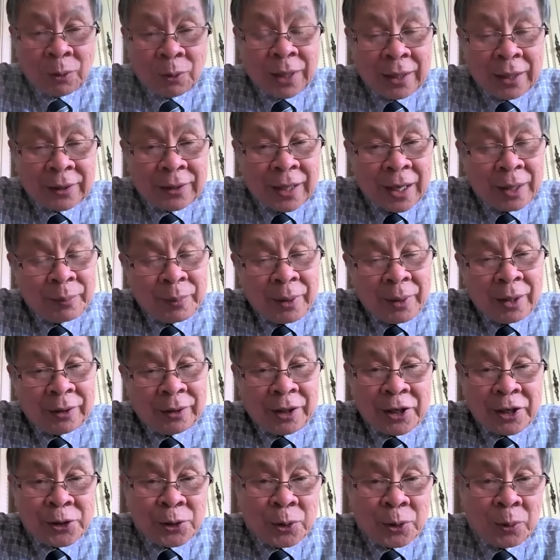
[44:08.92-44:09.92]
so that can be
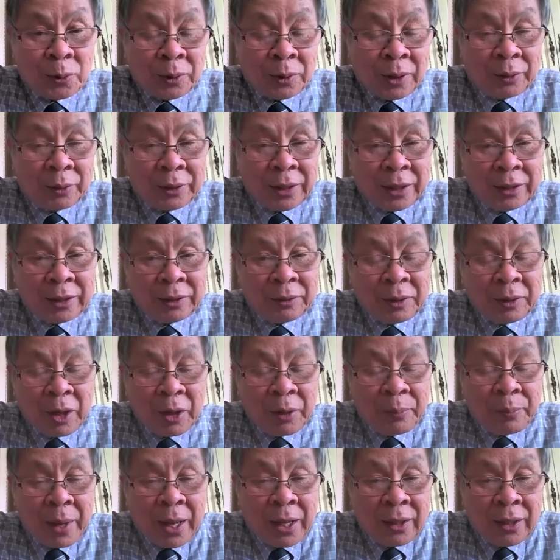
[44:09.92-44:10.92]
an issue. You know, that
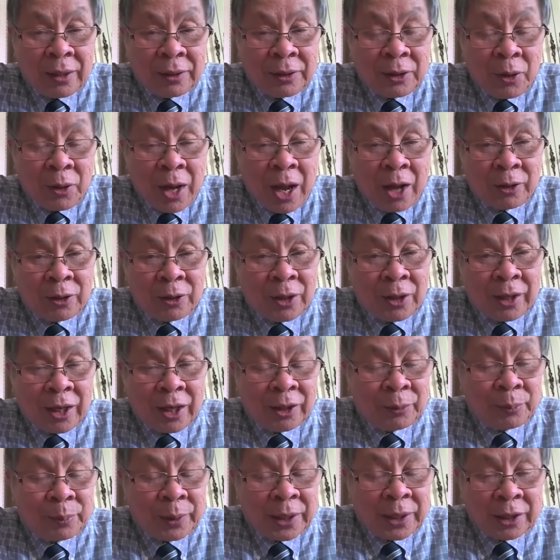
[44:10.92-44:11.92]
it may you have to
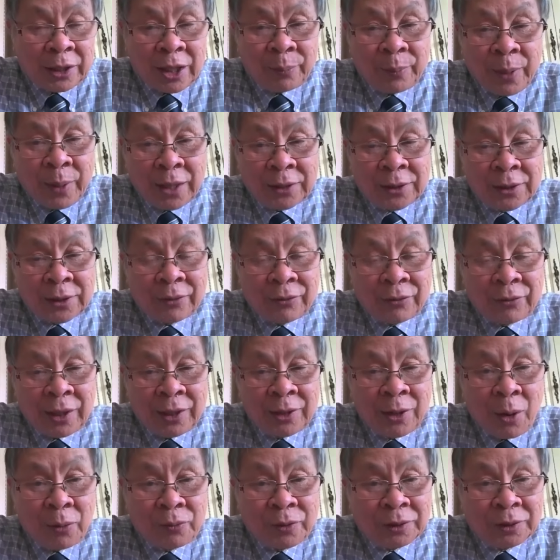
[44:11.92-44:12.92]
re replace that
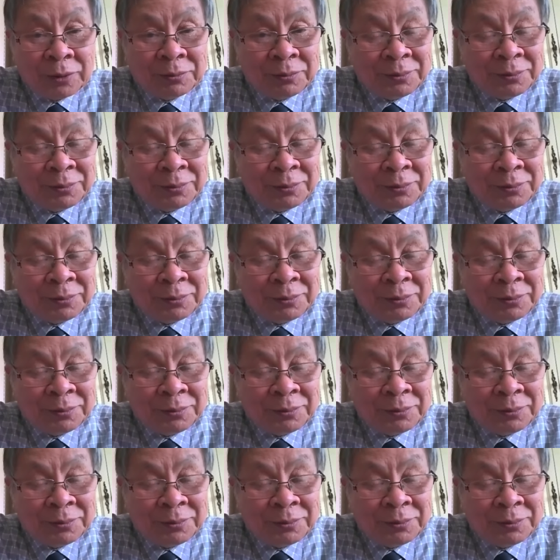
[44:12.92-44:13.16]
fairly often.